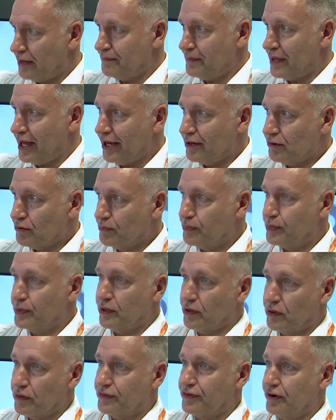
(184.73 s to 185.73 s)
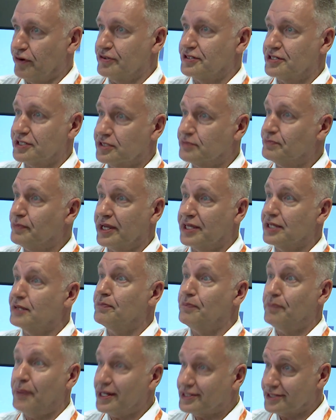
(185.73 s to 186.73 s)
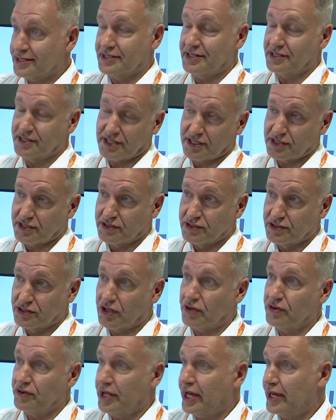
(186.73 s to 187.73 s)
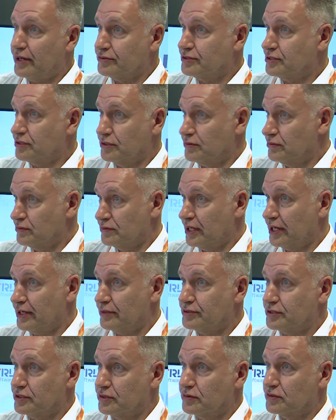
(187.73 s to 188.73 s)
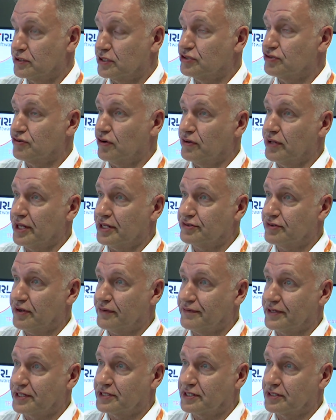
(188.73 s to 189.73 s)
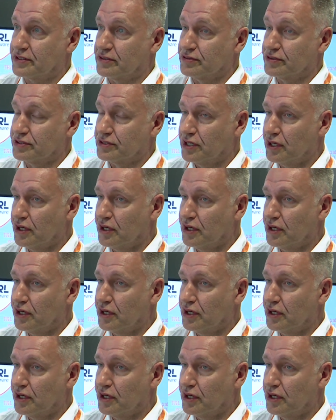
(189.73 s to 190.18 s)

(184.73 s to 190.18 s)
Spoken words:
help authorities make better decisions on how to control their traffic signals.